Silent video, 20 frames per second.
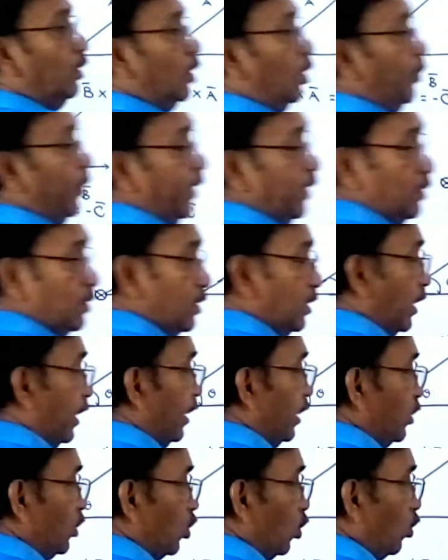that means
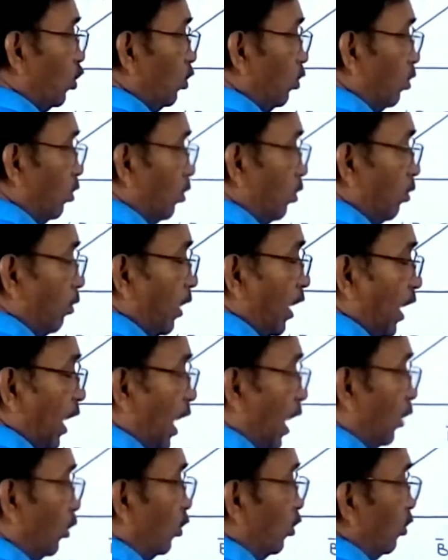it is shown by
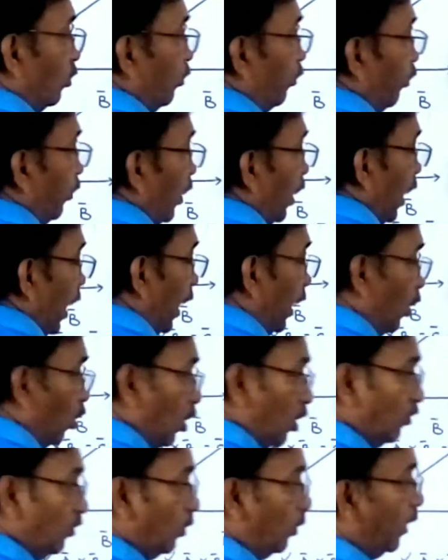arrow, and
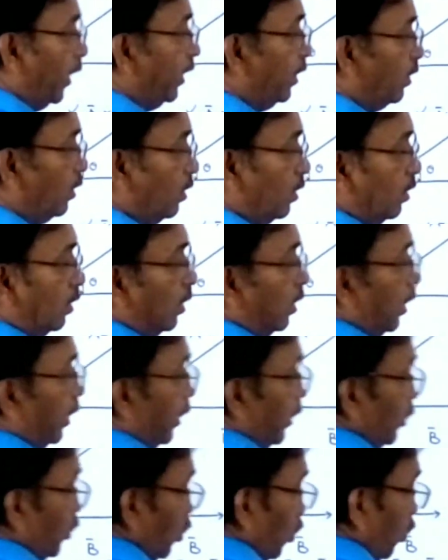out of the plane it is